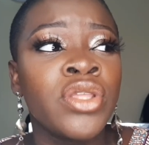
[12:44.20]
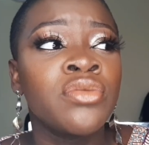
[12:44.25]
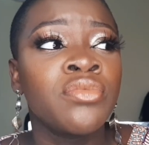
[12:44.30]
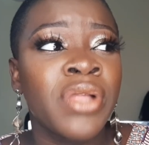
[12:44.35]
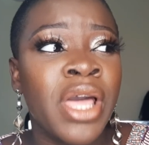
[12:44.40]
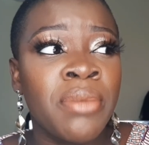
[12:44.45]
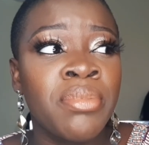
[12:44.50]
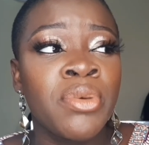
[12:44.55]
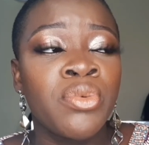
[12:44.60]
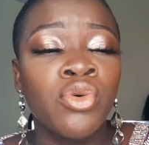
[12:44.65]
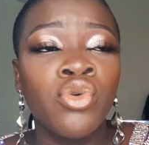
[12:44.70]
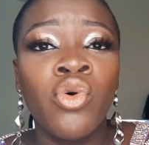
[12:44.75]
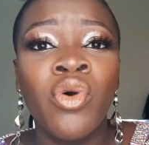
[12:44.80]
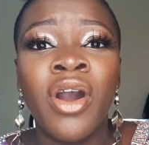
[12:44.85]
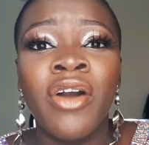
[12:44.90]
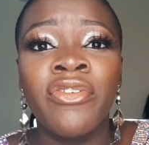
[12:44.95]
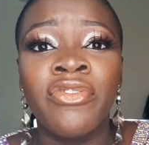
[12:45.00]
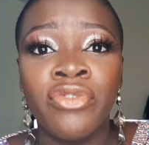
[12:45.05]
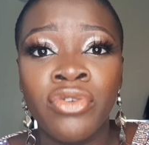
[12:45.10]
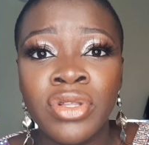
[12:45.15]
like people who
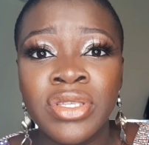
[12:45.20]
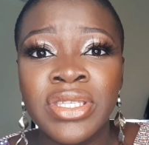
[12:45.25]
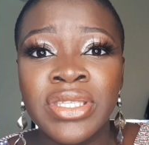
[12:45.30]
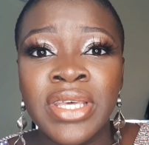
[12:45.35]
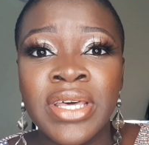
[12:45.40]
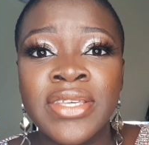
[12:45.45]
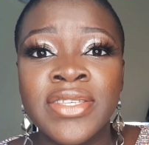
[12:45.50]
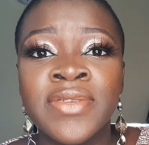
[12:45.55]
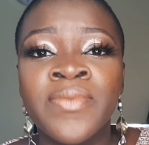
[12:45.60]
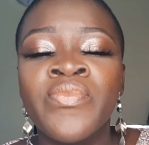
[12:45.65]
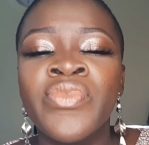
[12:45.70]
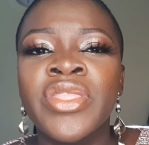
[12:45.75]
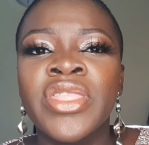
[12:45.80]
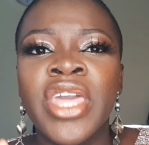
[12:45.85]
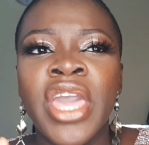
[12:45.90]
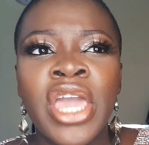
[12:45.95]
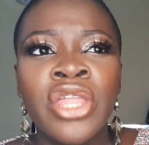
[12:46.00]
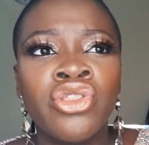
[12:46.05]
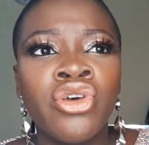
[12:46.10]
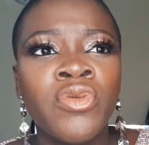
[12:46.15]
are fraudsters,
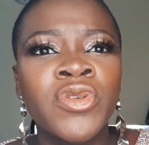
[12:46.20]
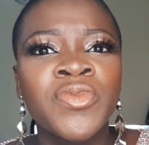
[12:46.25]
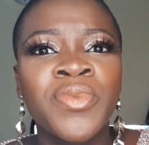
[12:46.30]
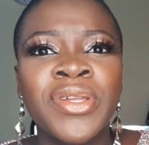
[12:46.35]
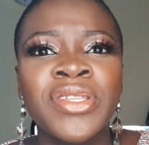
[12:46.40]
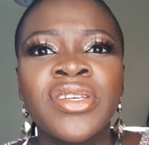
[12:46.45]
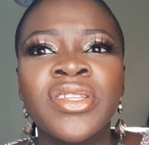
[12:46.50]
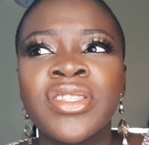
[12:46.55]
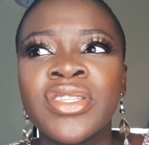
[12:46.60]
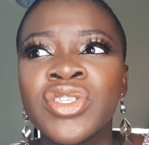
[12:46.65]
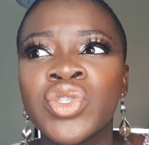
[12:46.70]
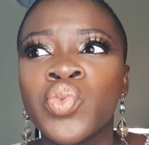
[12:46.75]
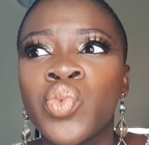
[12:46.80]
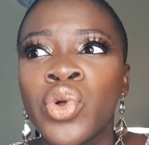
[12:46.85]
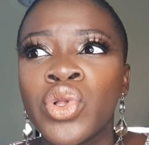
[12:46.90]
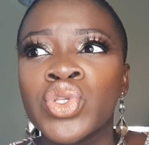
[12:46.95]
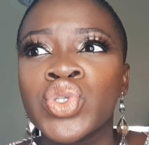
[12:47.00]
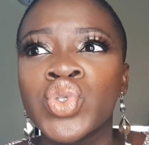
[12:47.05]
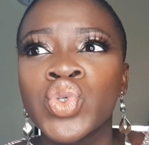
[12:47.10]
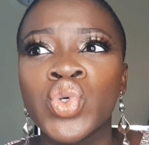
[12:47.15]
they end up spending this
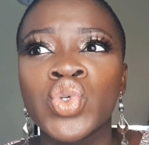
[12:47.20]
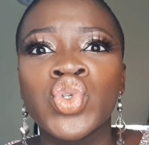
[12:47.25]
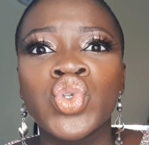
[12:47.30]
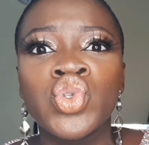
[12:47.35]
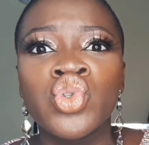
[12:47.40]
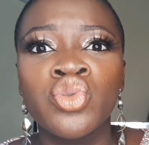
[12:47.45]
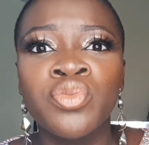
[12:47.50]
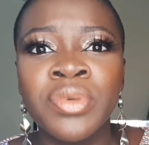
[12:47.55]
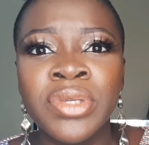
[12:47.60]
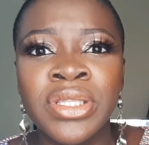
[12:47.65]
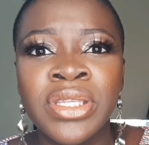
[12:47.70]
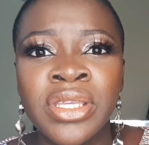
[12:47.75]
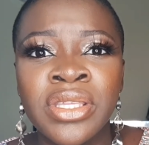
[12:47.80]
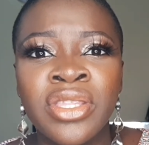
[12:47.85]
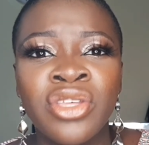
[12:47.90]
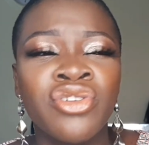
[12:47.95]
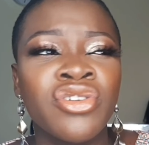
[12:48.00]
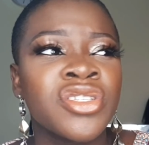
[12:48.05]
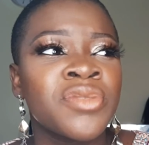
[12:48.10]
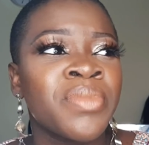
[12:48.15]
wealth so stupidly.
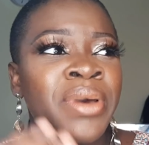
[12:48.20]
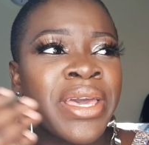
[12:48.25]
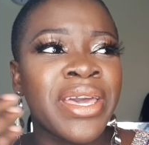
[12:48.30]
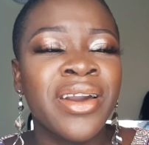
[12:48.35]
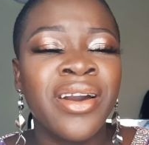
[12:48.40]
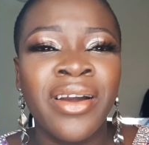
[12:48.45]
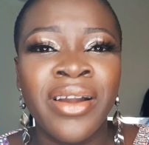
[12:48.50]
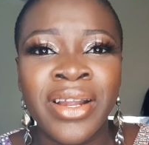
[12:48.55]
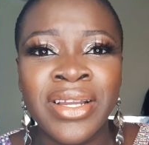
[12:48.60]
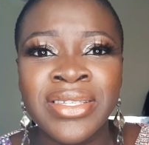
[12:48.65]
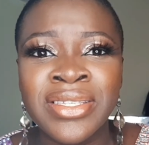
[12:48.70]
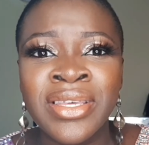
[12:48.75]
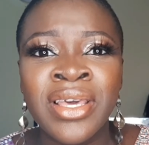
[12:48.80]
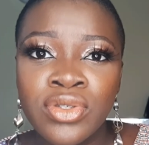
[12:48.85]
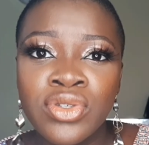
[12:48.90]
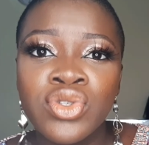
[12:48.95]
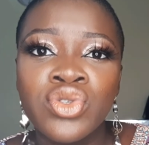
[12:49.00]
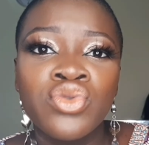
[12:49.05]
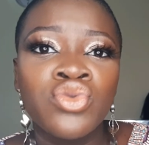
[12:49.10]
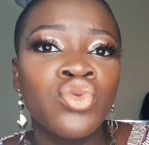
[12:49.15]
They just buy cars.
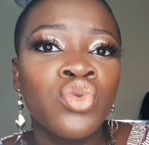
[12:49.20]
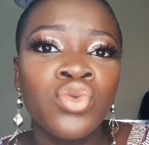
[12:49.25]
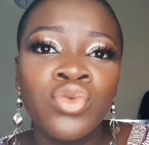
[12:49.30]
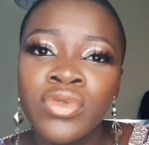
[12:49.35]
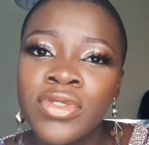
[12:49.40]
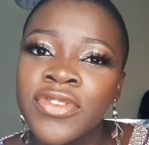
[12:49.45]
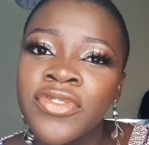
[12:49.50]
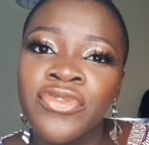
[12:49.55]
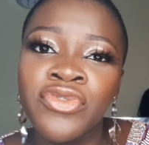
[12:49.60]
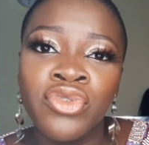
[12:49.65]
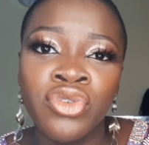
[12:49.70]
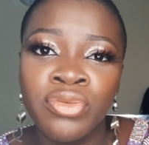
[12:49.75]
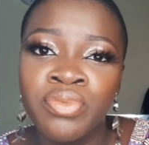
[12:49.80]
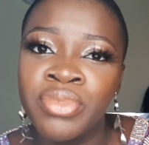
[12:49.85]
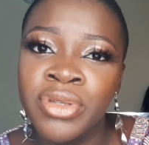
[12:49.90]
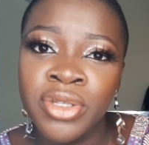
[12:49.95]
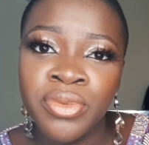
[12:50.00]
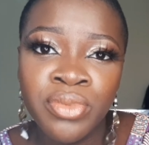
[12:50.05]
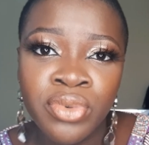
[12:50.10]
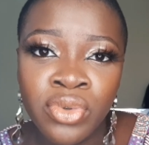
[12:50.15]
Don't defraud
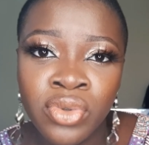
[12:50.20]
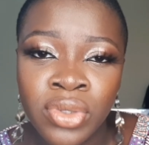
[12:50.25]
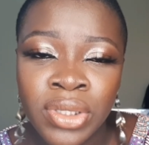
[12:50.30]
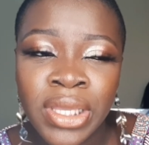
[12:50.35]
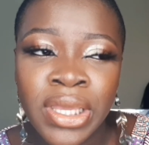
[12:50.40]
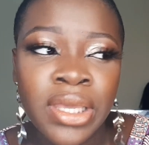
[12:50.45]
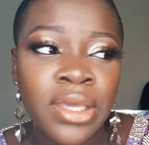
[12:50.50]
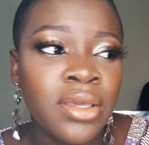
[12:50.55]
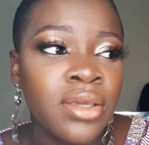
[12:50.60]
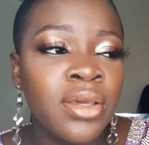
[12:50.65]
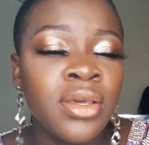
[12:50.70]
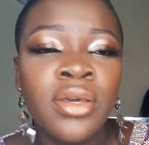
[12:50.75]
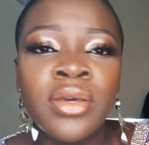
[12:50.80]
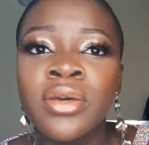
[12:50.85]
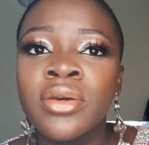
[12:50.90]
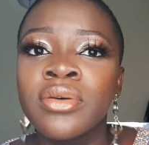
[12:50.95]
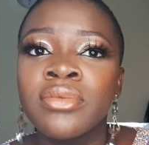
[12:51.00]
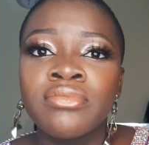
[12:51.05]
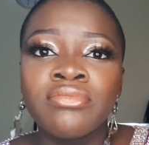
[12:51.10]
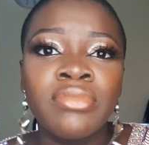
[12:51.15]
people. Like,
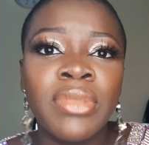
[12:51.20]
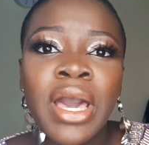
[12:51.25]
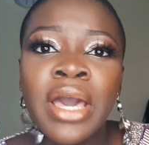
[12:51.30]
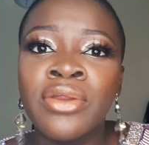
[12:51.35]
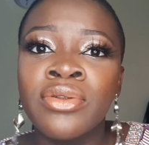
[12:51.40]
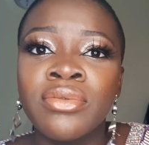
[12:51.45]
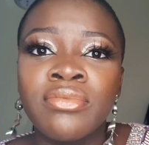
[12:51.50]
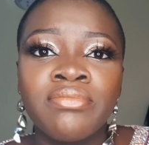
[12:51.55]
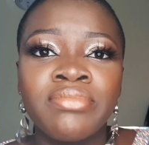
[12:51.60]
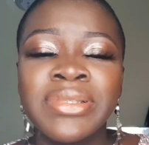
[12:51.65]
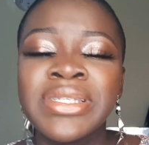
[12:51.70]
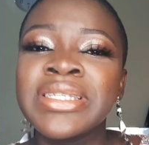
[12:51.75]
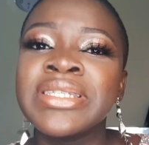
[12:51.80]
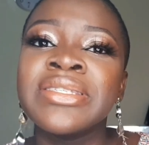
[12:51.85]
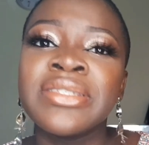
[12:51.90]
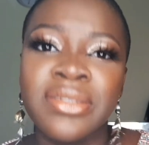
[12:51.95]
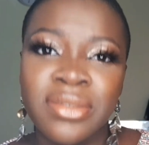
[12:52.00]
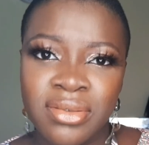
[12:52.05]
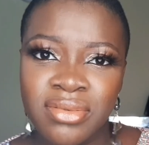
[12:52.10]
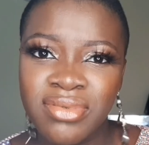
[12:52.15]

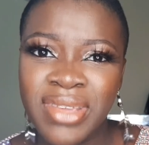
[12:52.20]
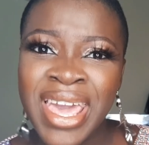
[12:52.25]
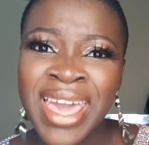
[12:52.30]
please,